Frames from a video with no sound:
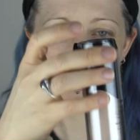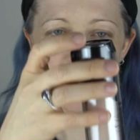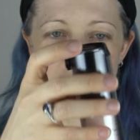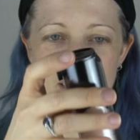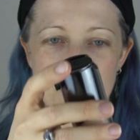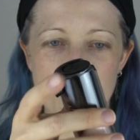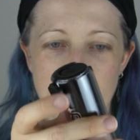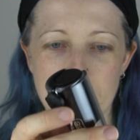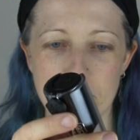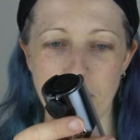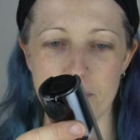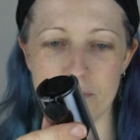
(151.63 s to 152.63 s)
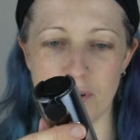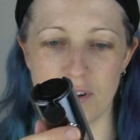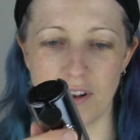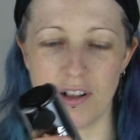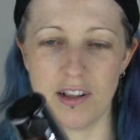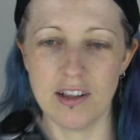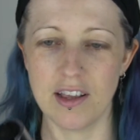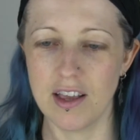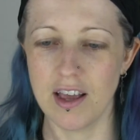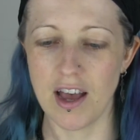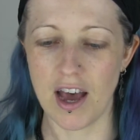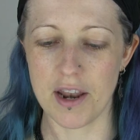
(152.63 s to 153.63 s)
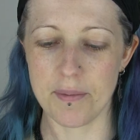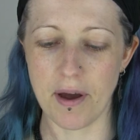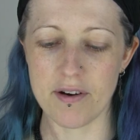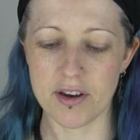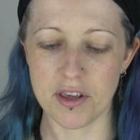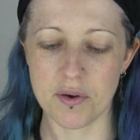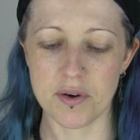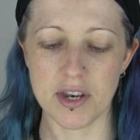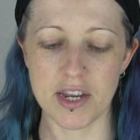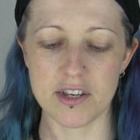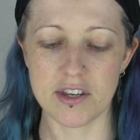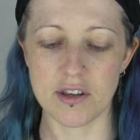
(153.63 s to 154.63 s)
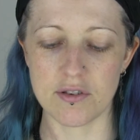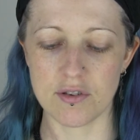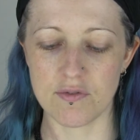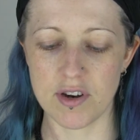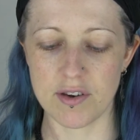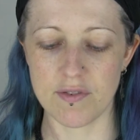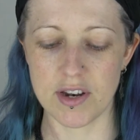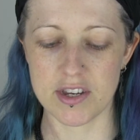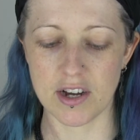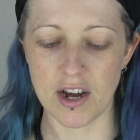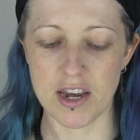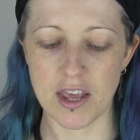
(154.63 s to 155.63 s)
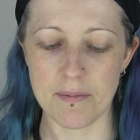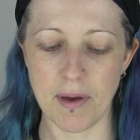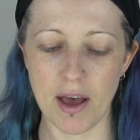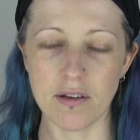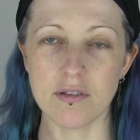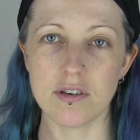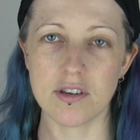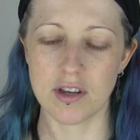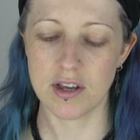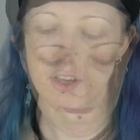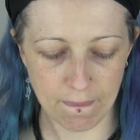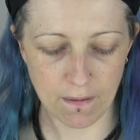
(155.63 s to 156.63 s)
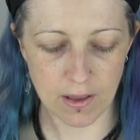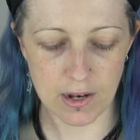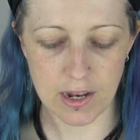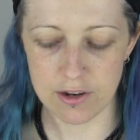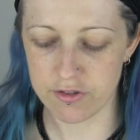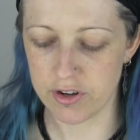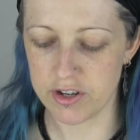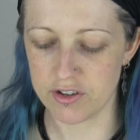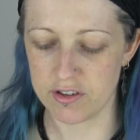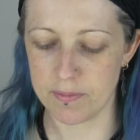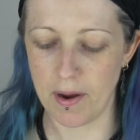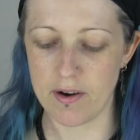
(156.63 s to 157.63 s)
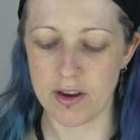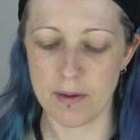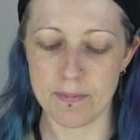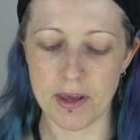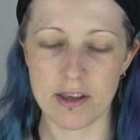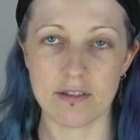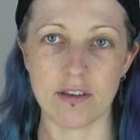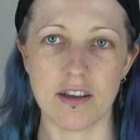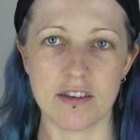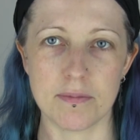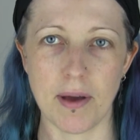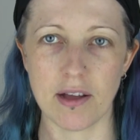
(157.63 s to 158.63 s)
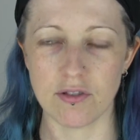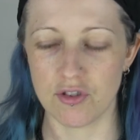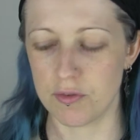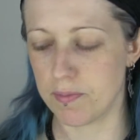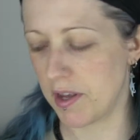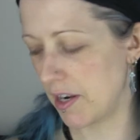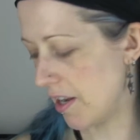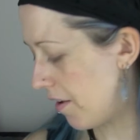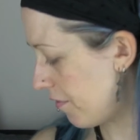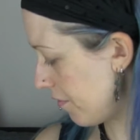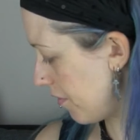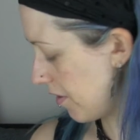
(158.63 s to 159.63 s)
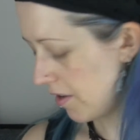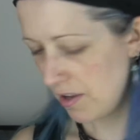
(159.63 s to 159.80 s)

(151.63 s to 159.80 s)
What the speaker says: Nice big pump bottle. And apparently you only need to use a really, really tiny amount. Literally just apparently a pea-sized amount should be enough.